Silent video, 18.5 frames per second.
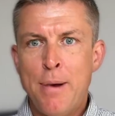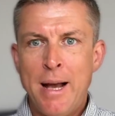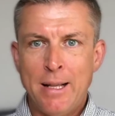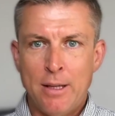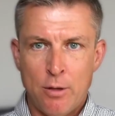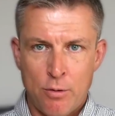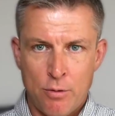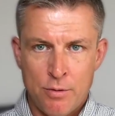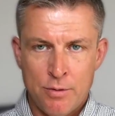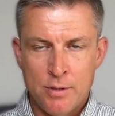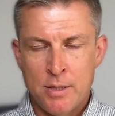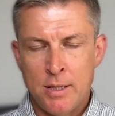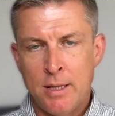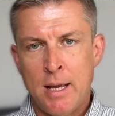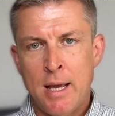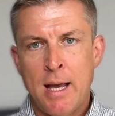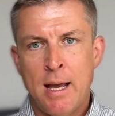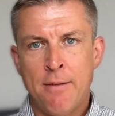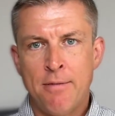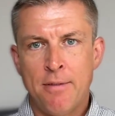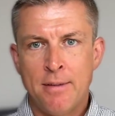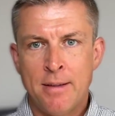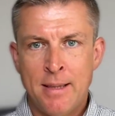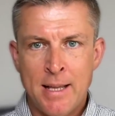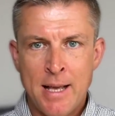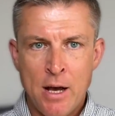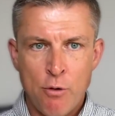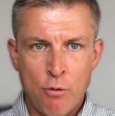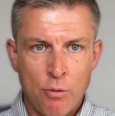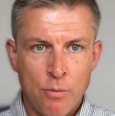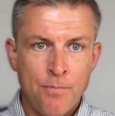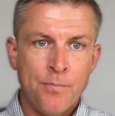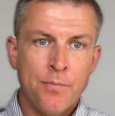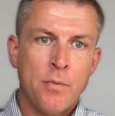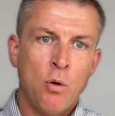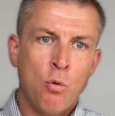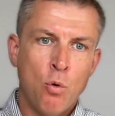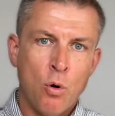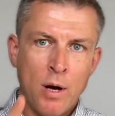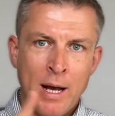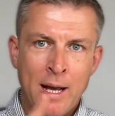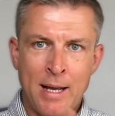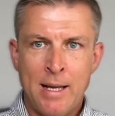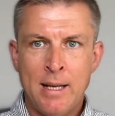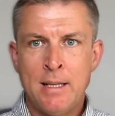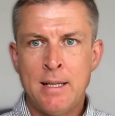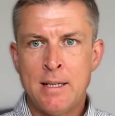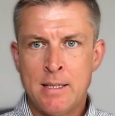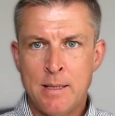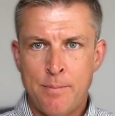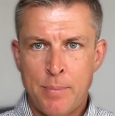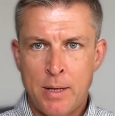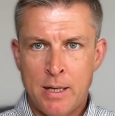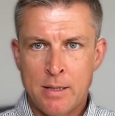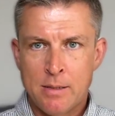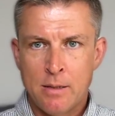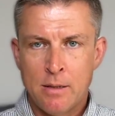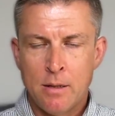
better than I have now or I had in the past?